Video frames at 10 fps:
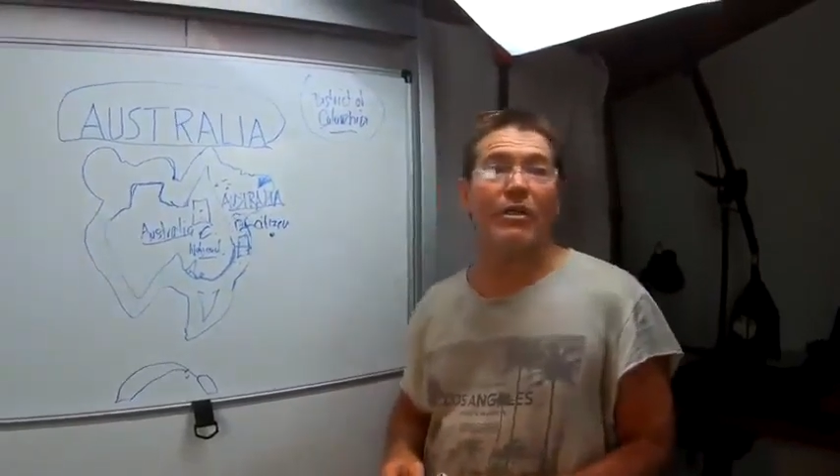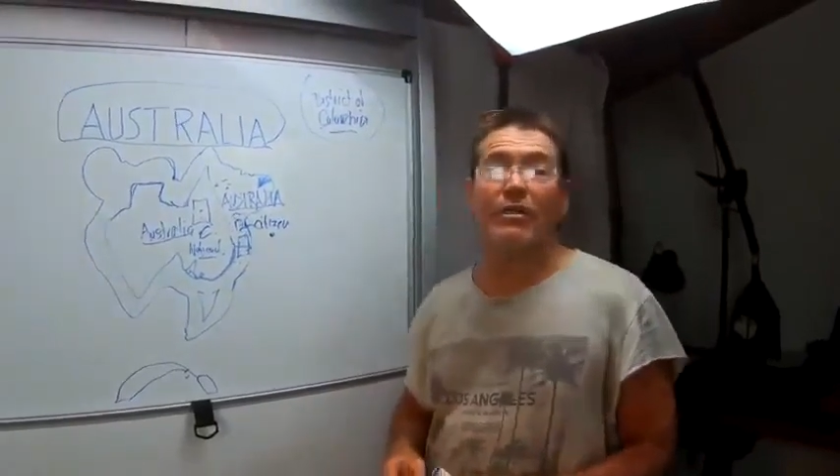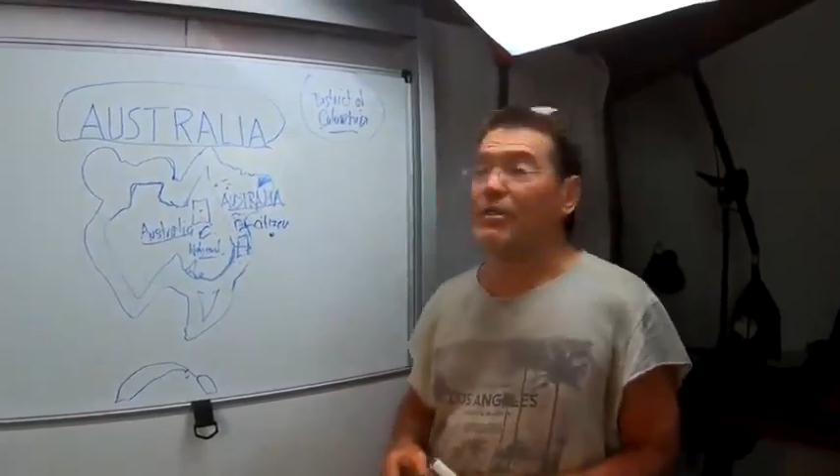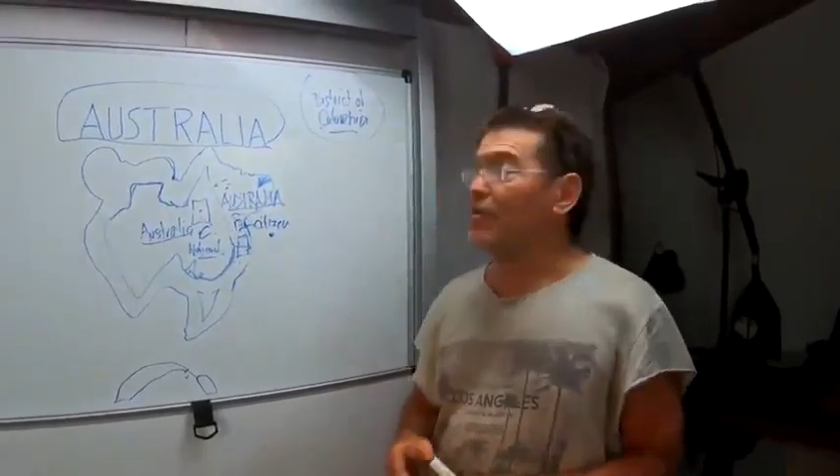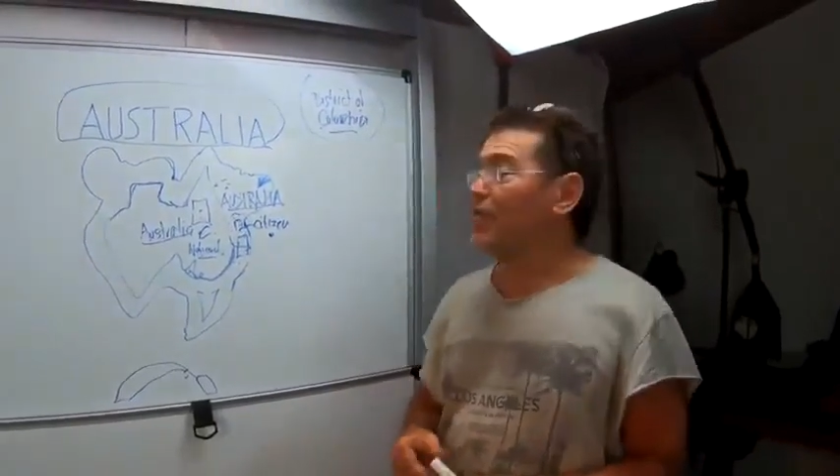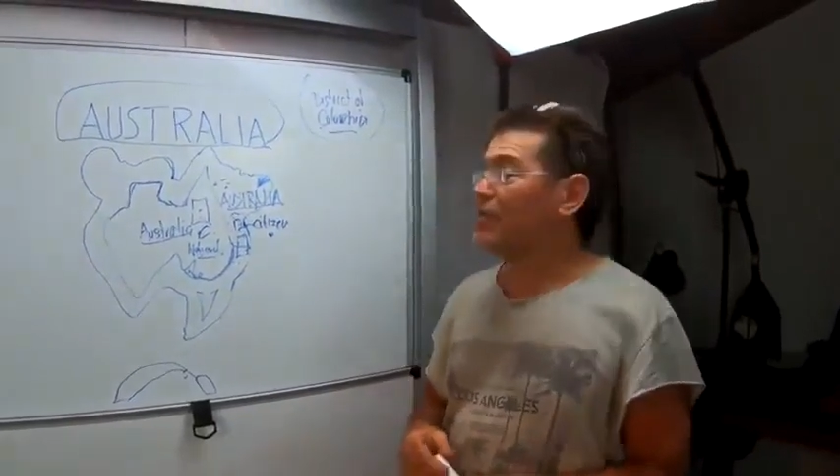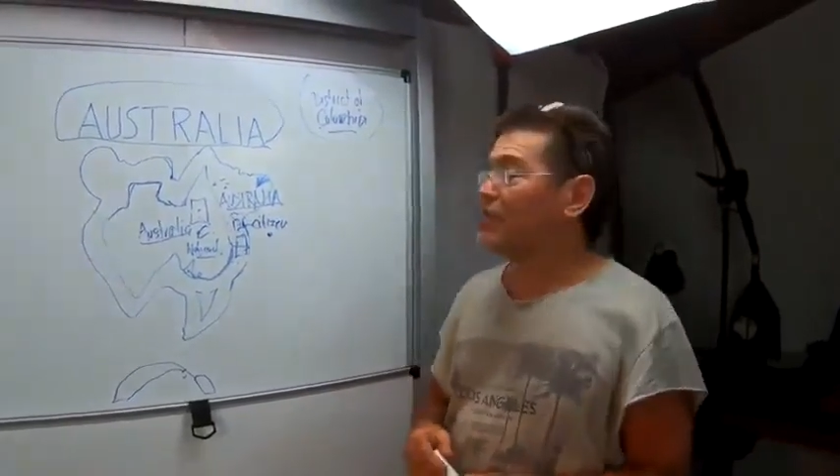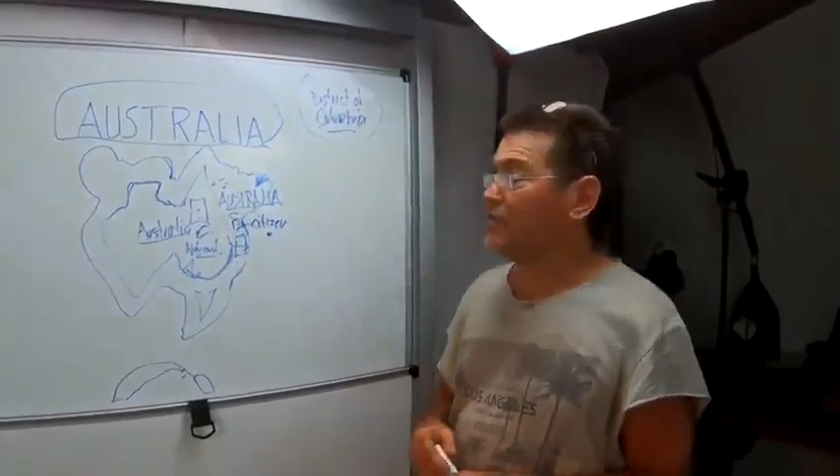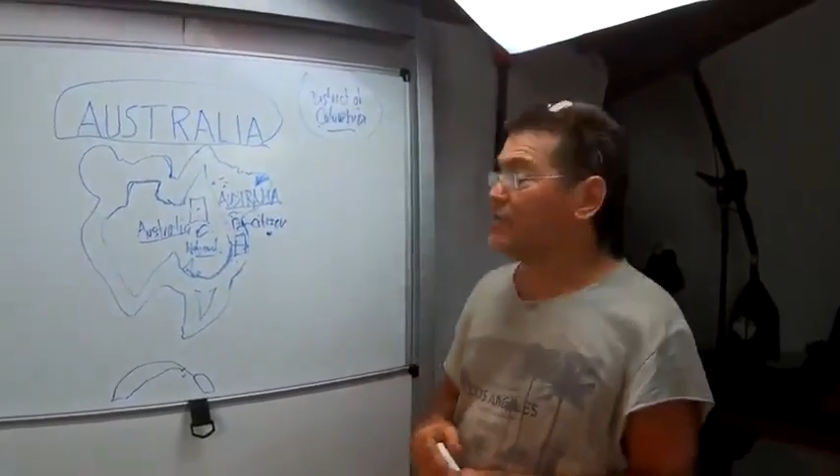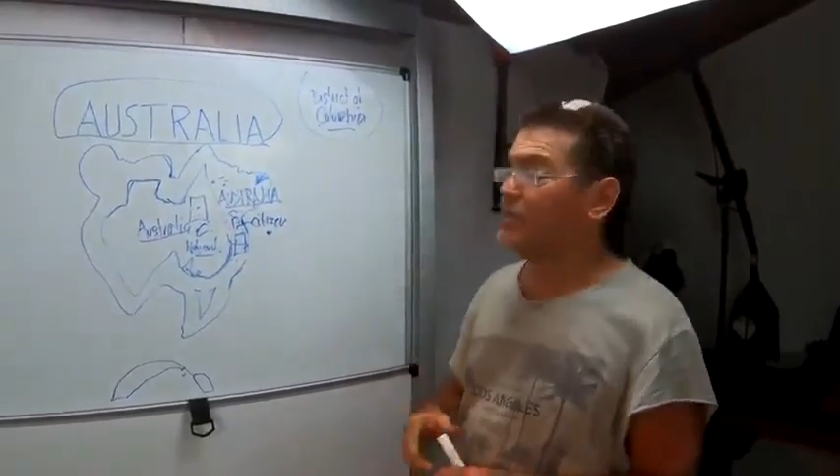So
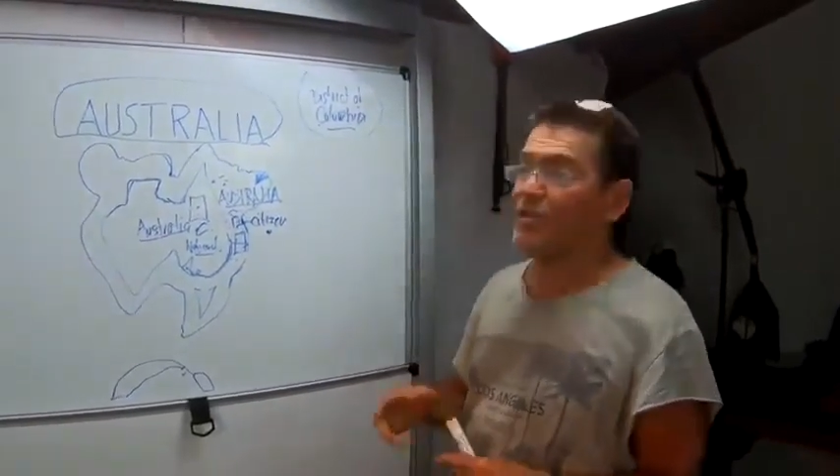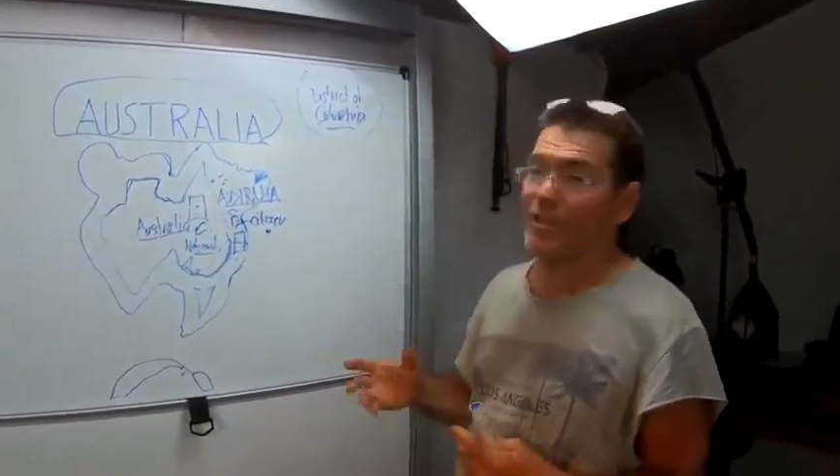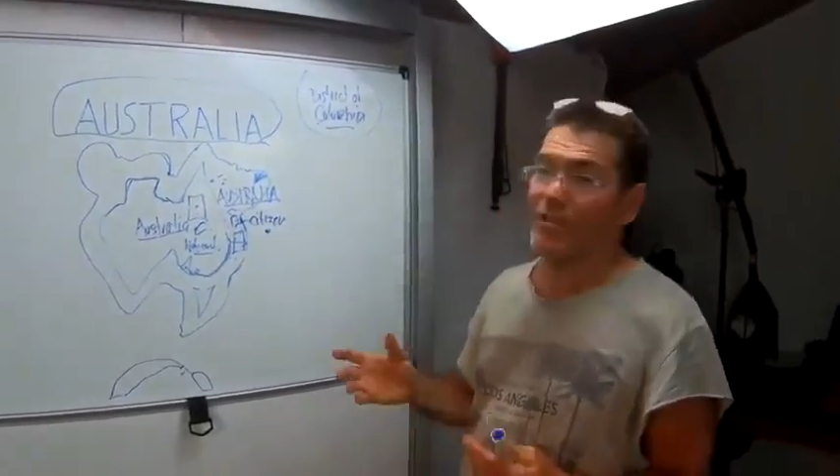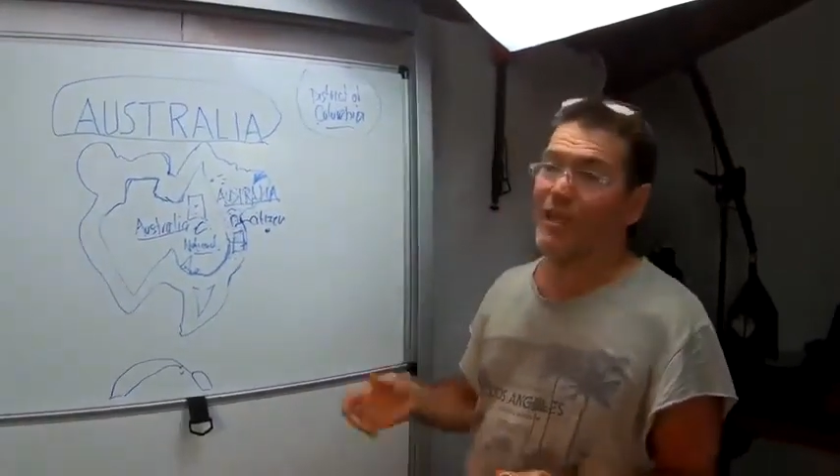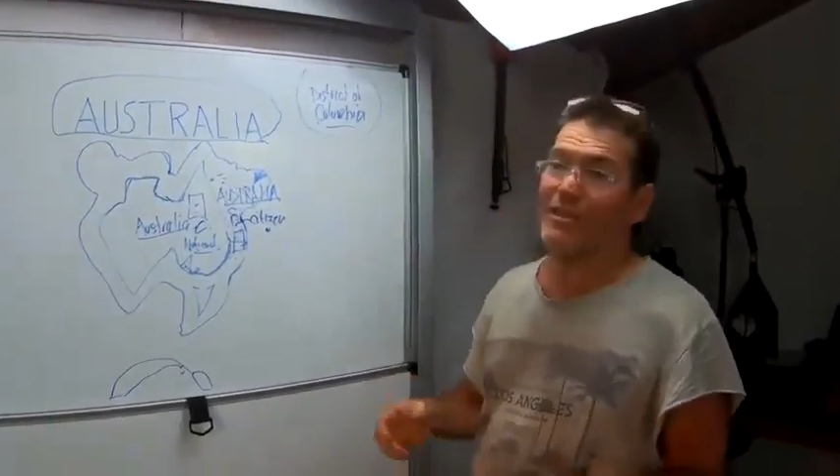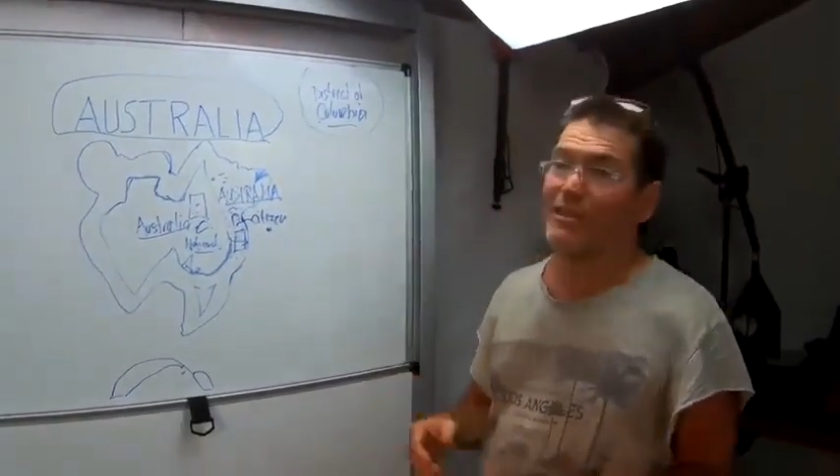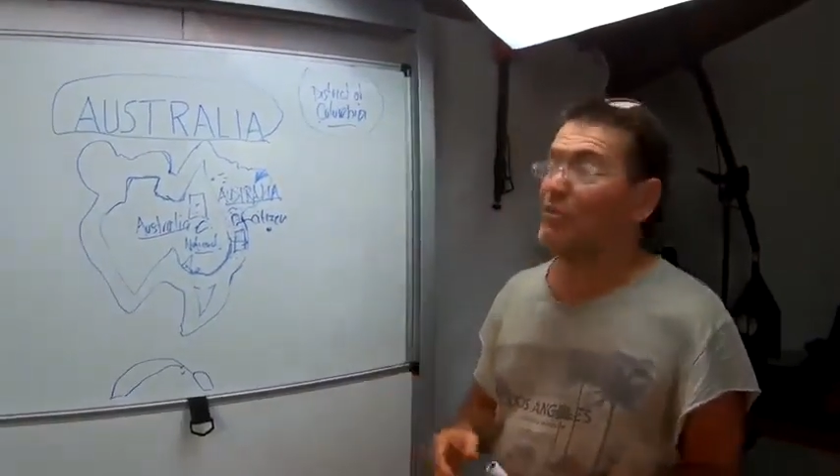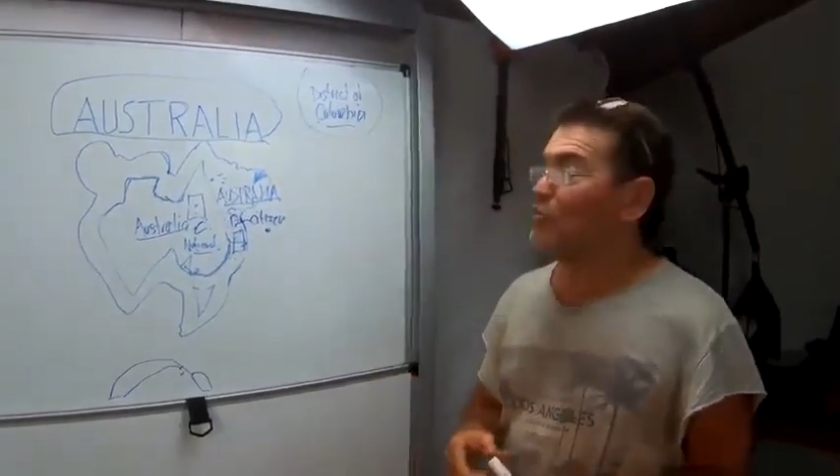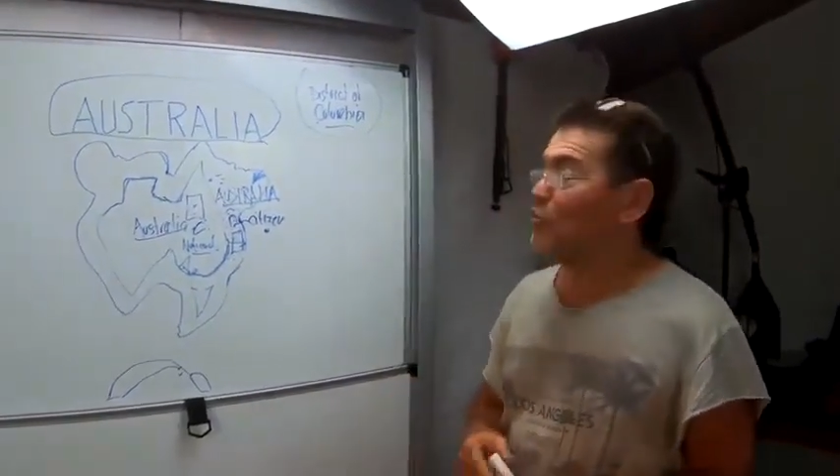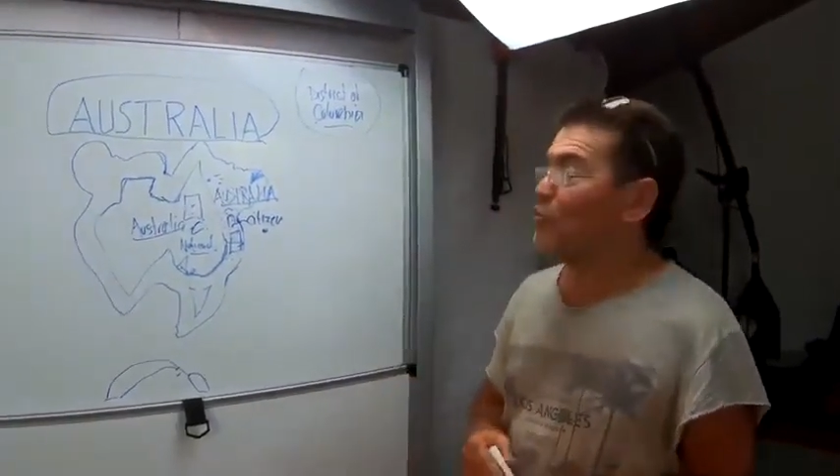that's the